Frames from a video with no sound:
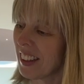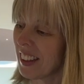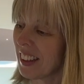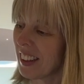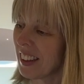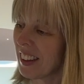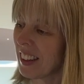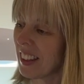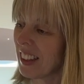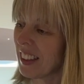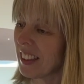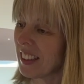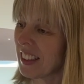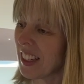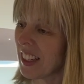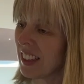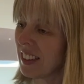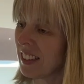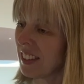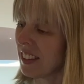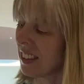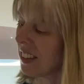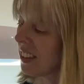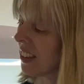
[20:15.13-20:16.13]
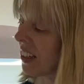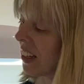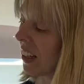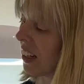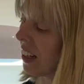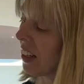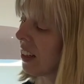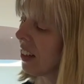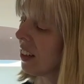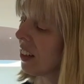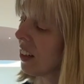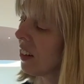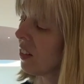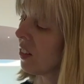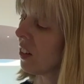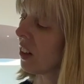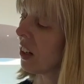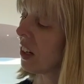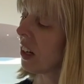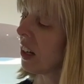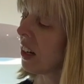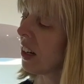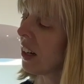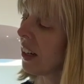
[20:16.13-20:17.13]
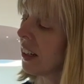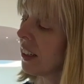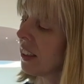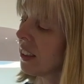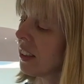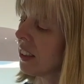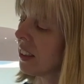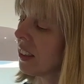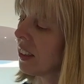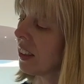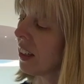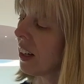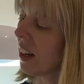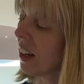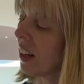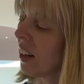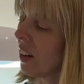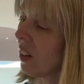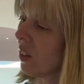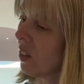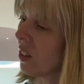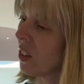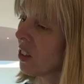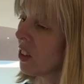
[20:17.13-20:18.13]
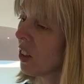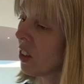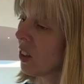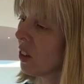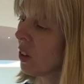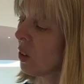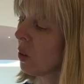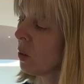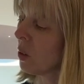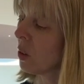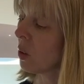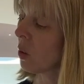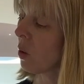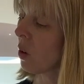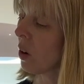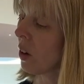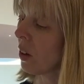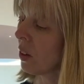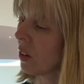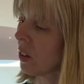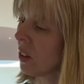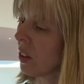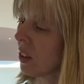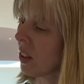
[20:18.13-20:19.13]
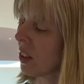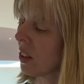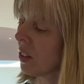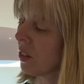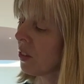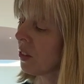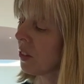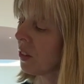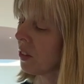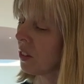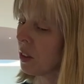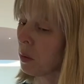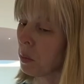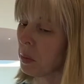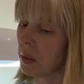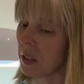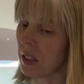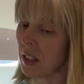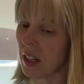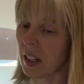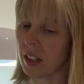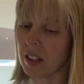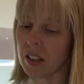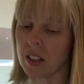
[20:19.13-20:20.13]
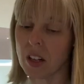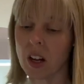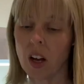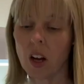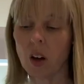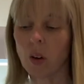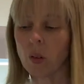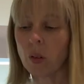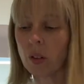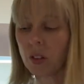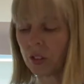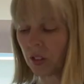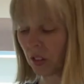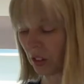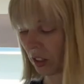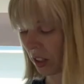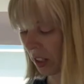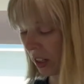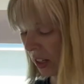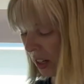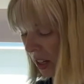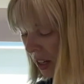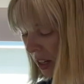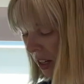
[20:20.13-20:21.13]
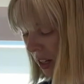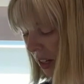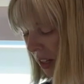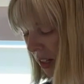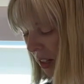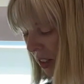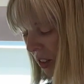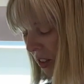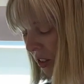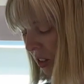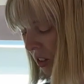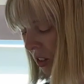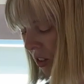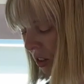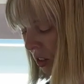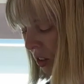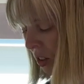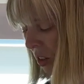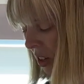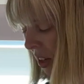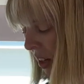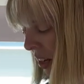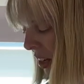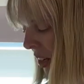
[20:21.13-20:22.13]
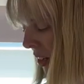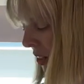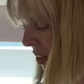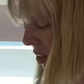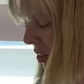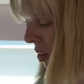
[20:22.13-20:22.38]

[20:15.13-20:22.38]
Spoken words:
the intensity of the light, which I thought was quite good. So that's 50%, whereas you can't do that